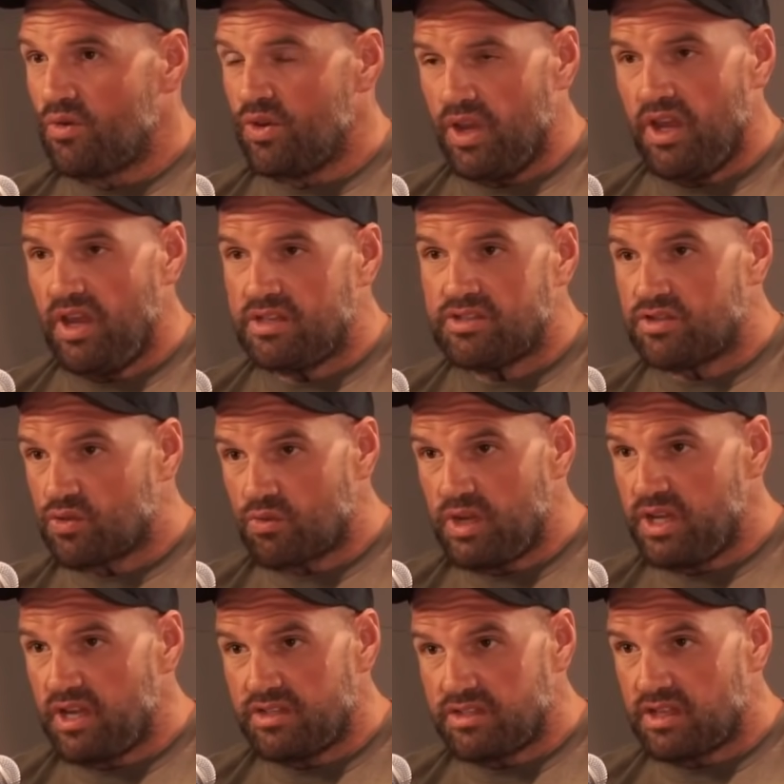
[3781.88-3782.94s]
Yeah,
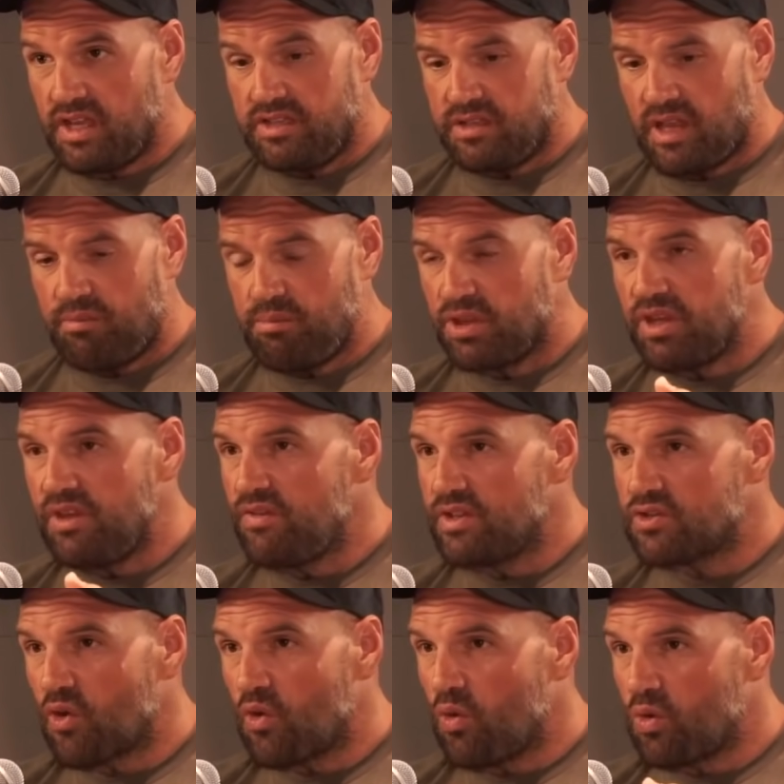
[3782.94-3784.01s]
it's I believe it's
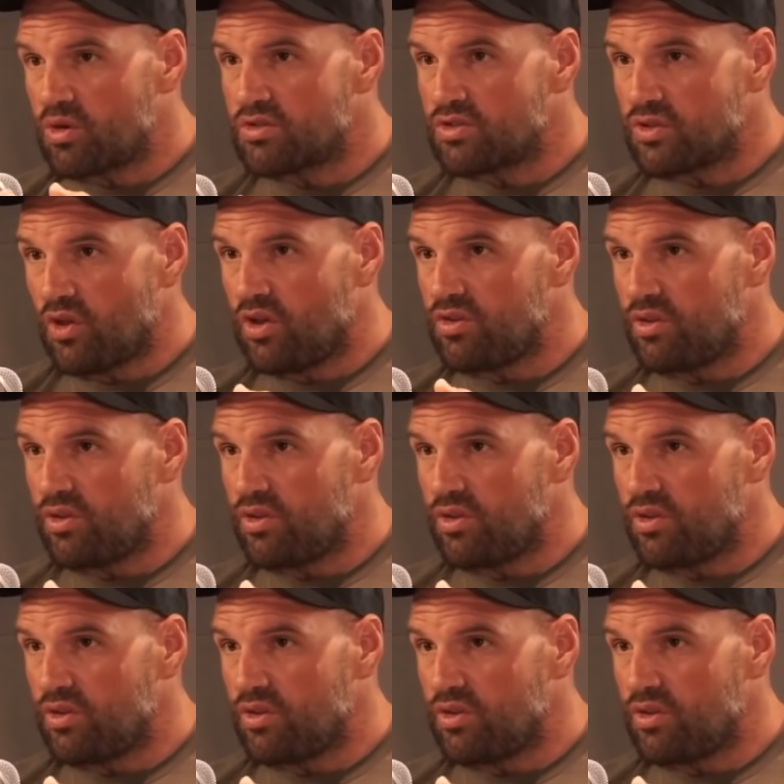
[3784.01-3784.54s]
corn, salt,